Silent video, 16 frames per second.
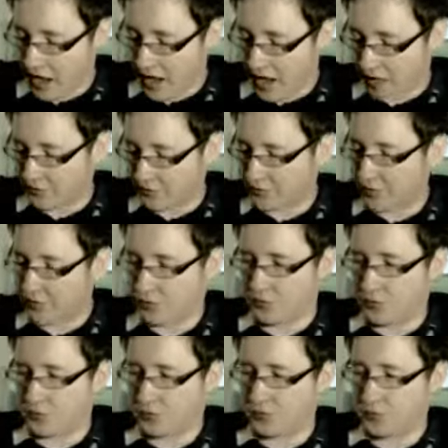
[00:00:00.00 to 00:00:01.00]
and
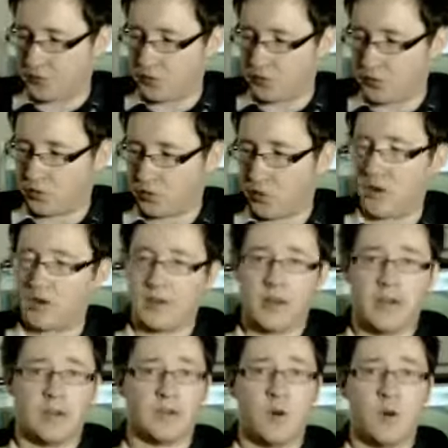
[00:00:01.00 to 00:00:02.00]
you go
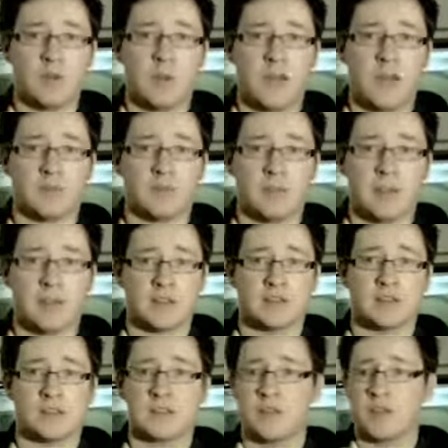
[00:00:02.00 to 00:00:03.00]
on go on
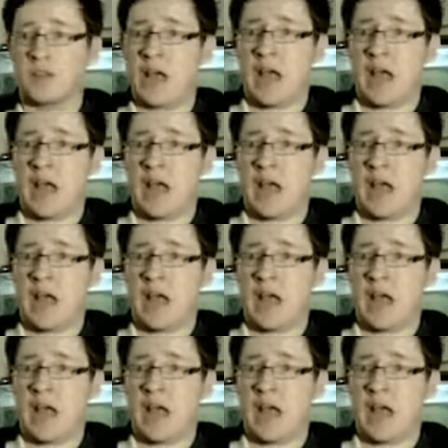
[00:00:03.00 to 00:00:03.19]
Netflix,